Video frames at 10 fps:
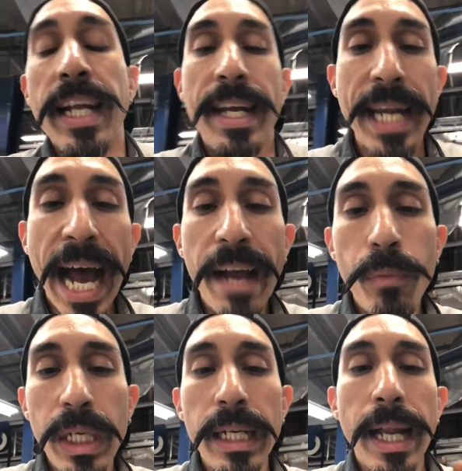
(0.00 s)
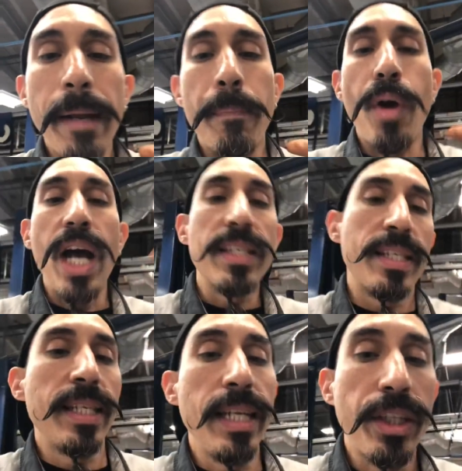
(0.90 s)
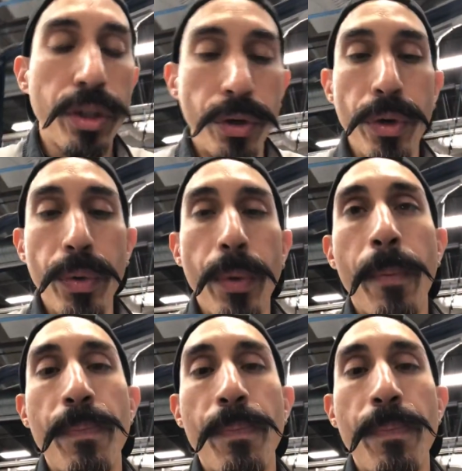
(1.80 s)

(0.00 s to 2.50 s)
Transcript: not really like processing it through